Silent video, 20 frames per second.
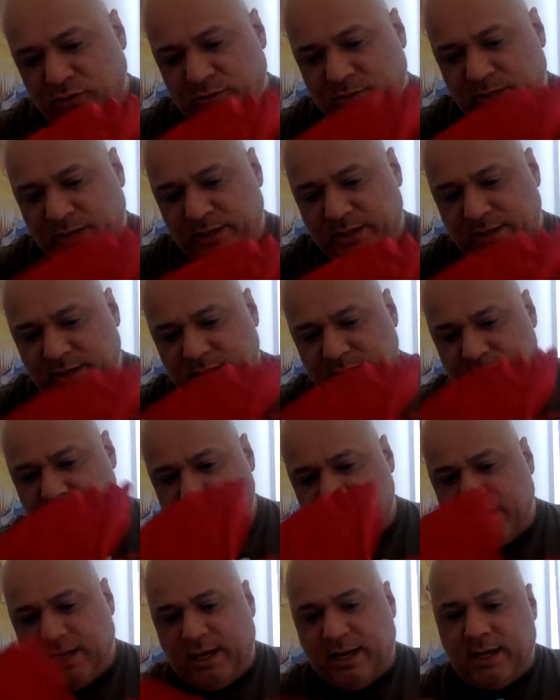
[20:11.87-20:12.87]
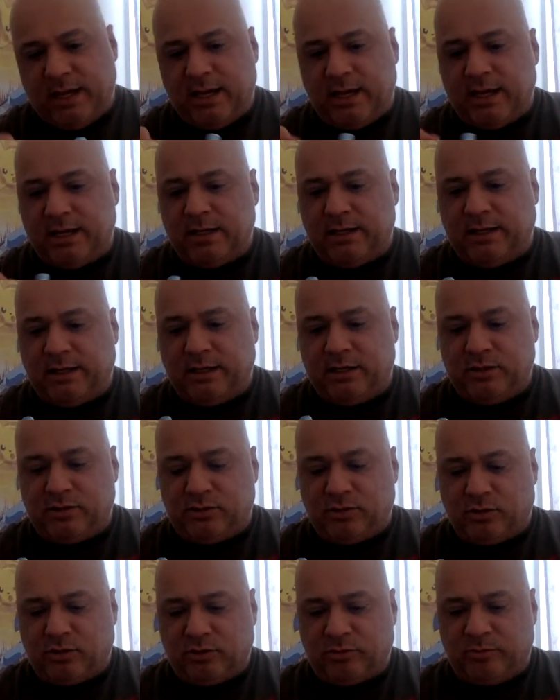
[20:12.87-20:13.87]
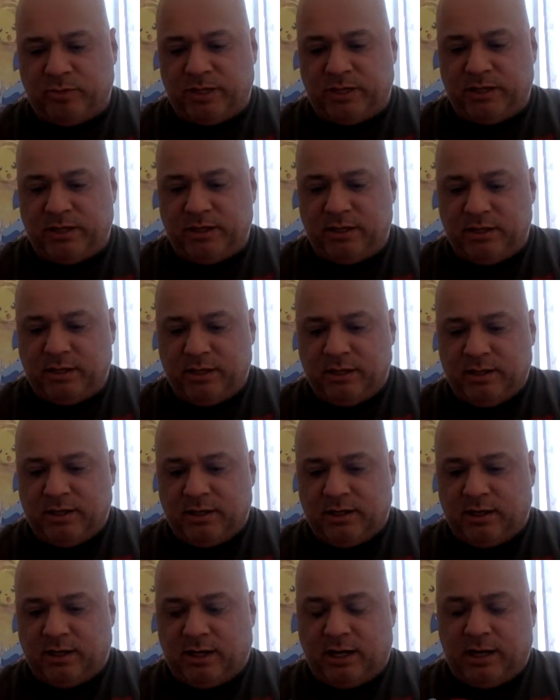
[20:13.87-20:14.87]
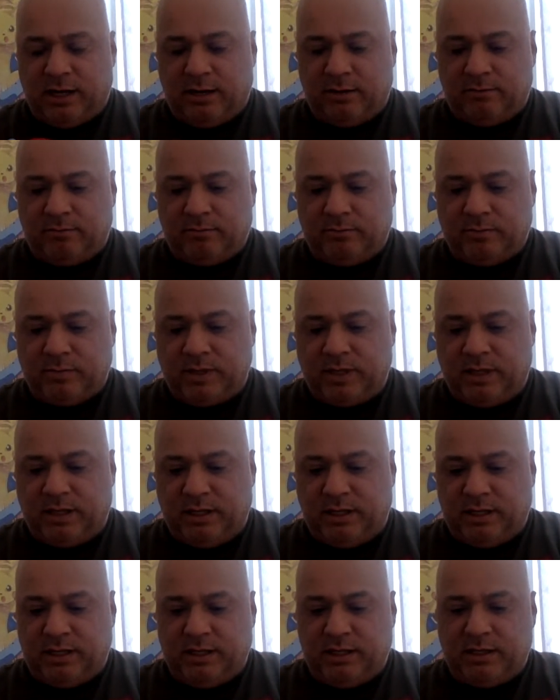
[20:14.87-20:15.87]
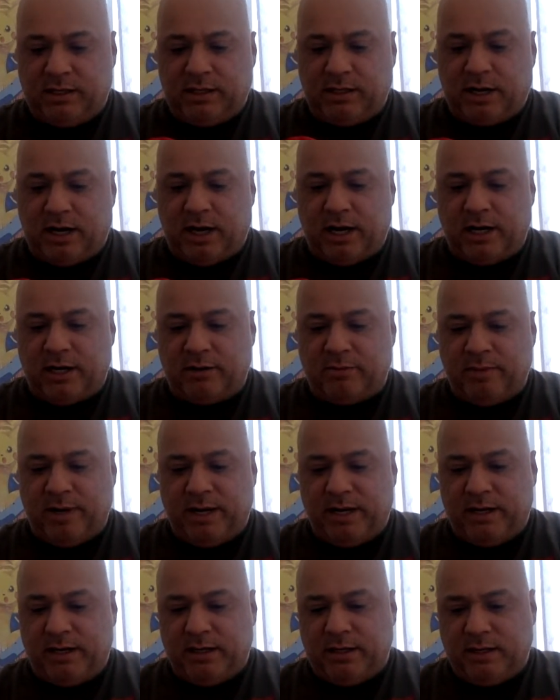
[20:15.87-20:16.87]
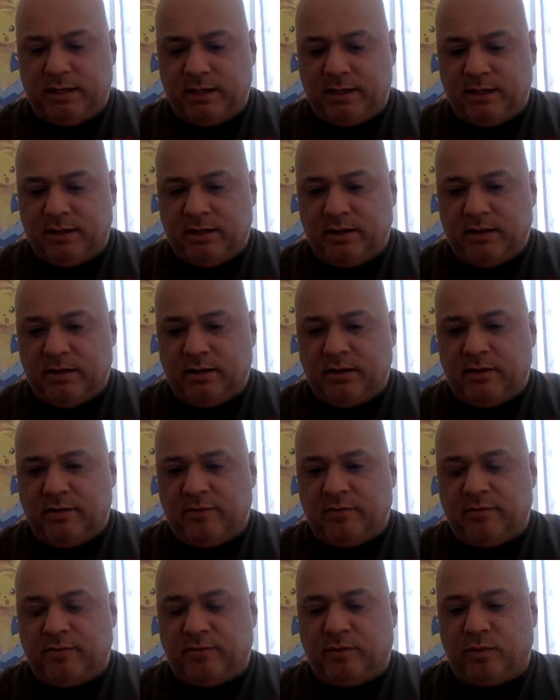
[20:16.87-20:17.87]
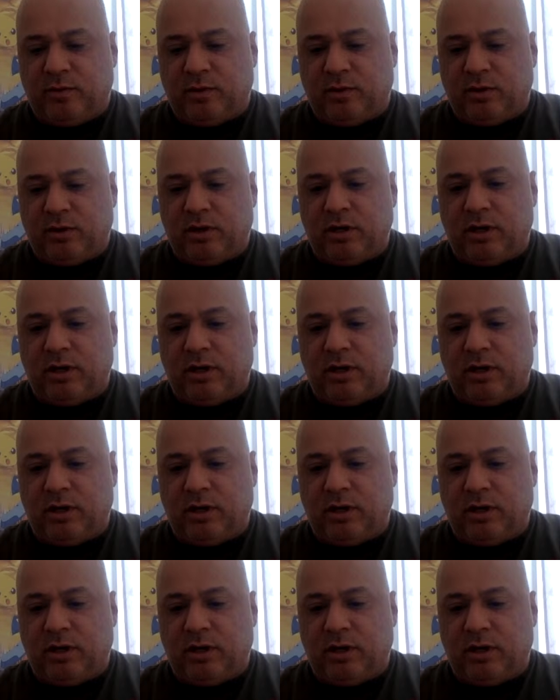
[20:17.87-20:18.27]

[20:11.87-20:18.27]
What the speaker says: me this, and he sold me the Iron Man for